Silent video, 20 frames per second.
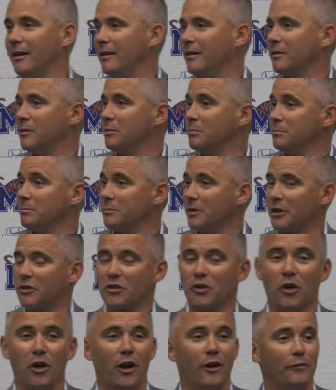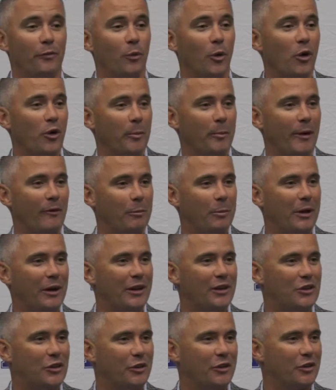let's like start off and welcome
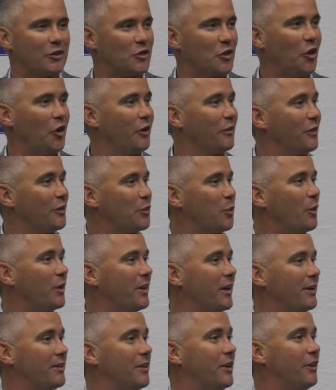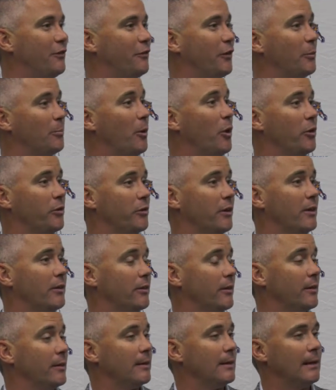everybody to the start of the 2018 football
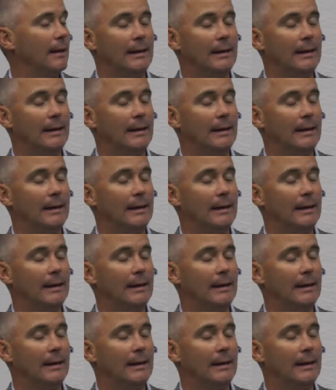season.